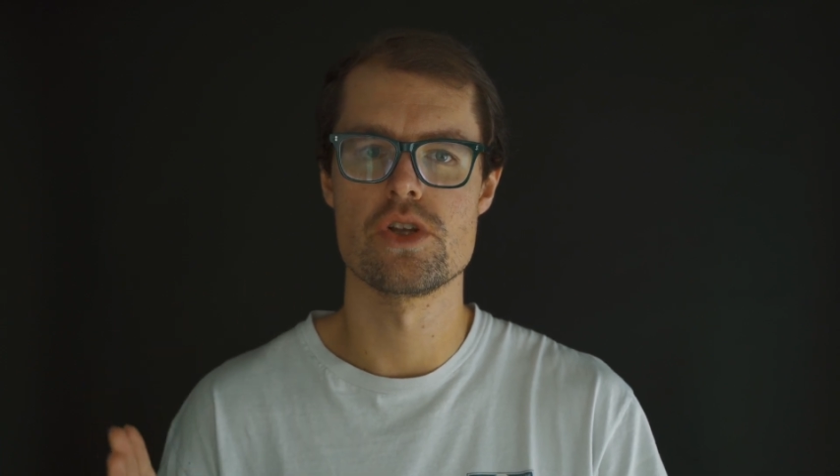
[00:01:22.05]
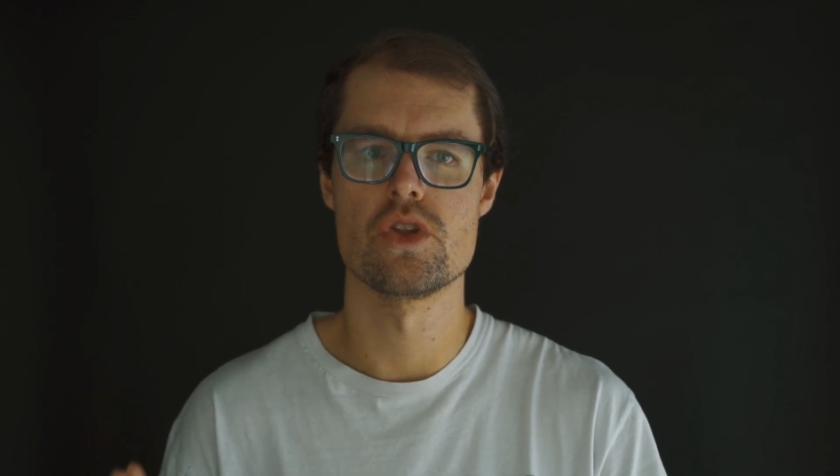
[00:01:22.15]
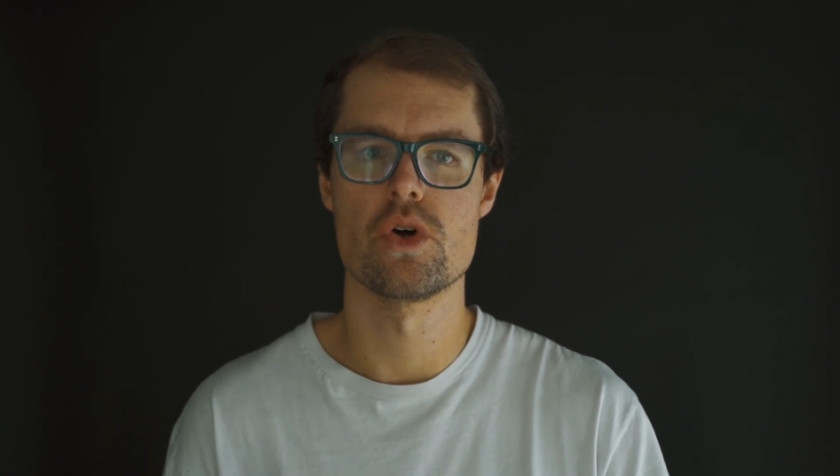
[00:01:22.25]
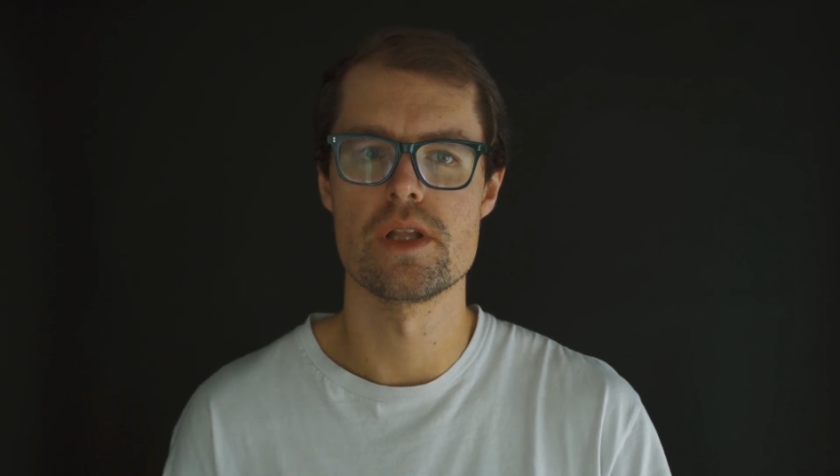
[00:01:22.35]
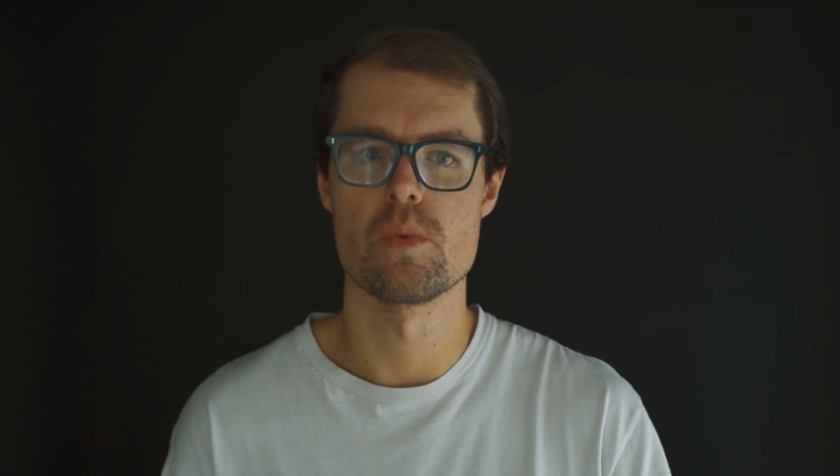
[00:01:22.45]
and you
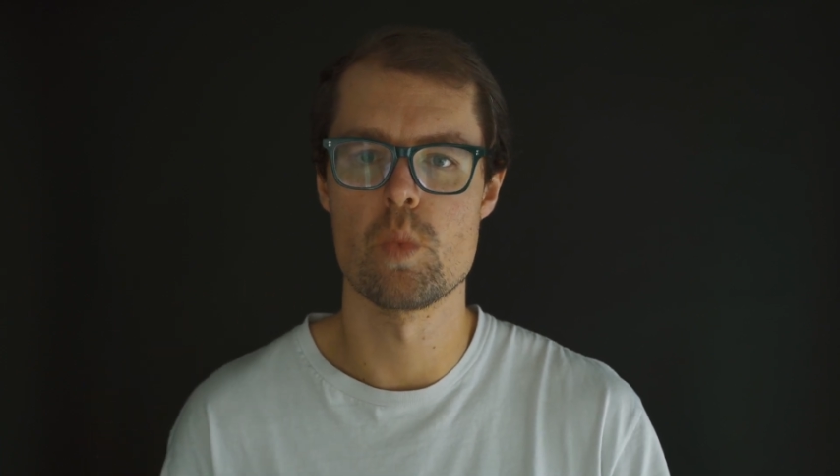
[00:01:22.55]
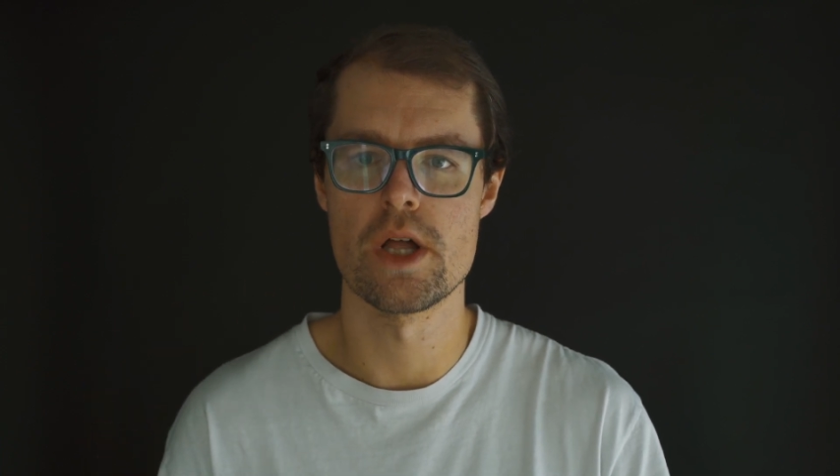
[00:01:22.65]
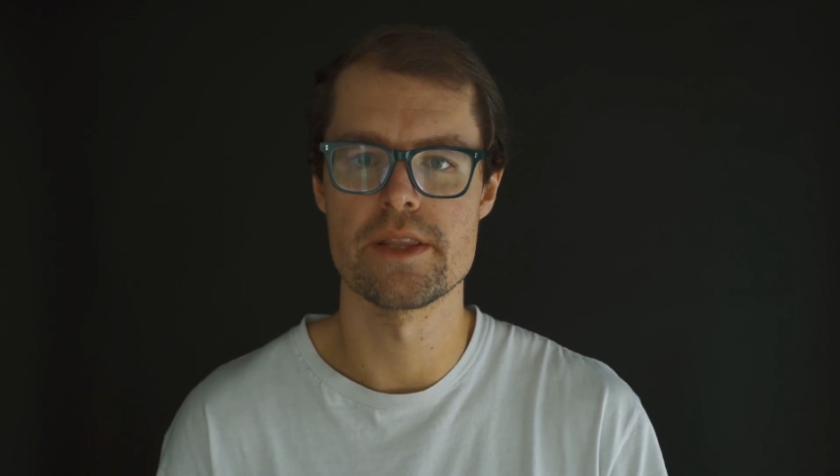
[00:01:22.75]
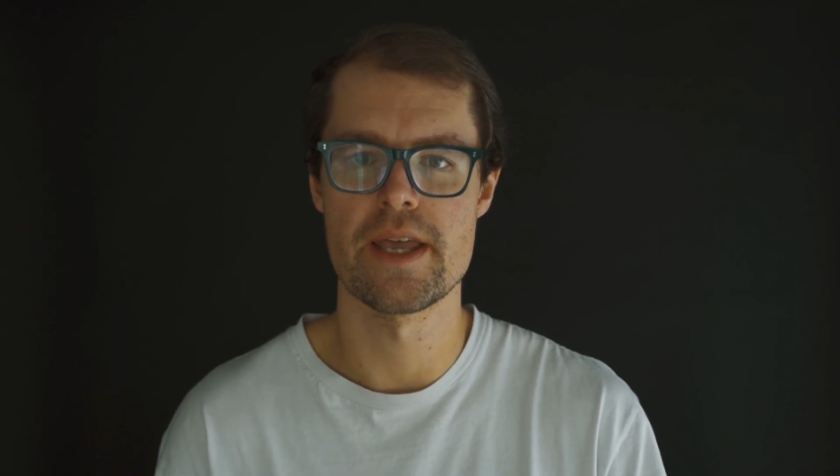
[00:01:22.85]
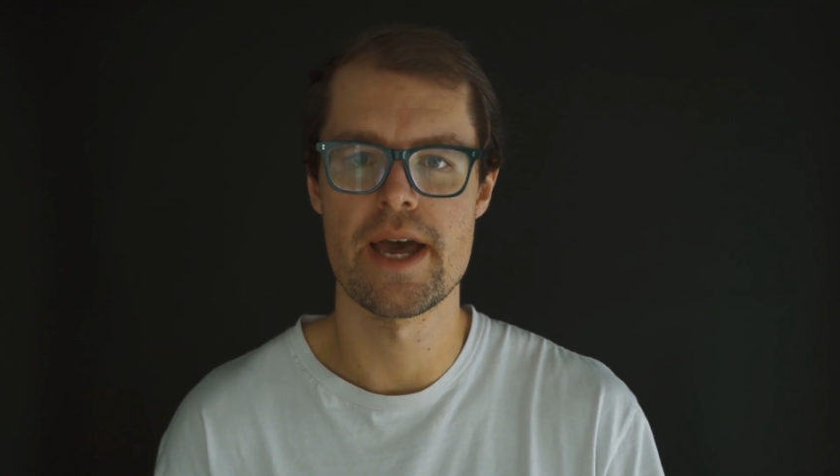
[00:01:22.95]
don't
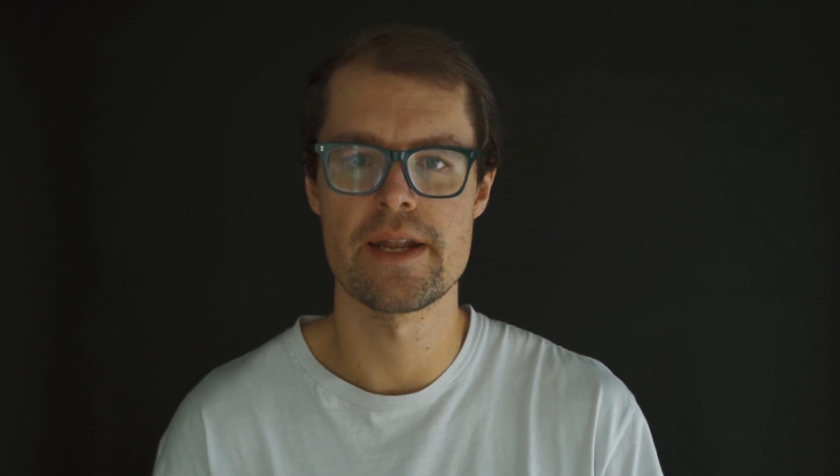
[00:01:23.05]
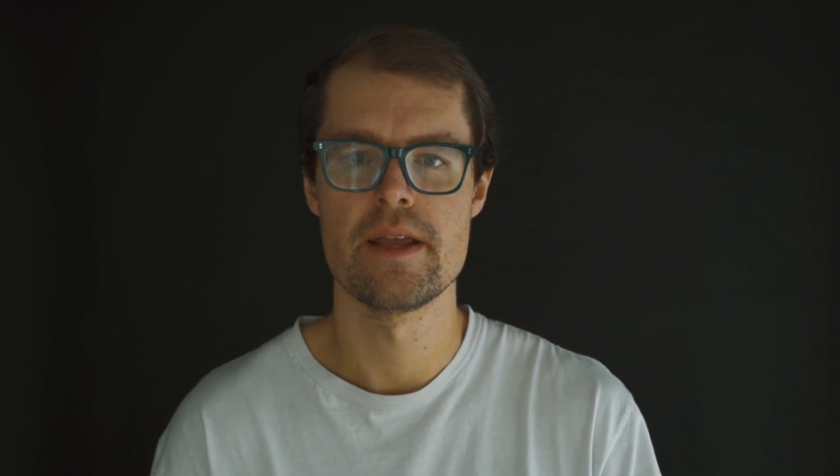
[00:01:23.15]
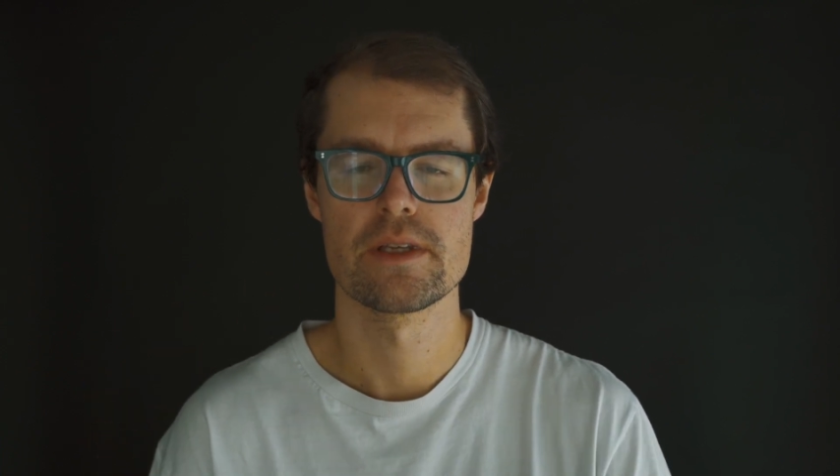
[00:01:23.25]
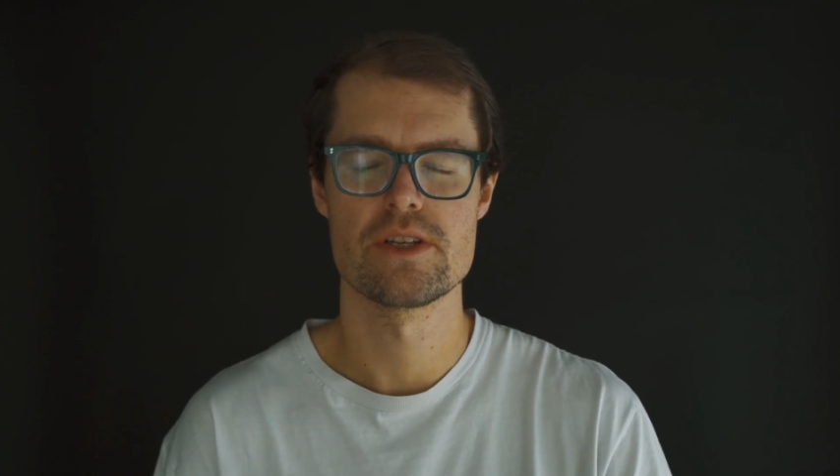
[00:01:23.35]
want that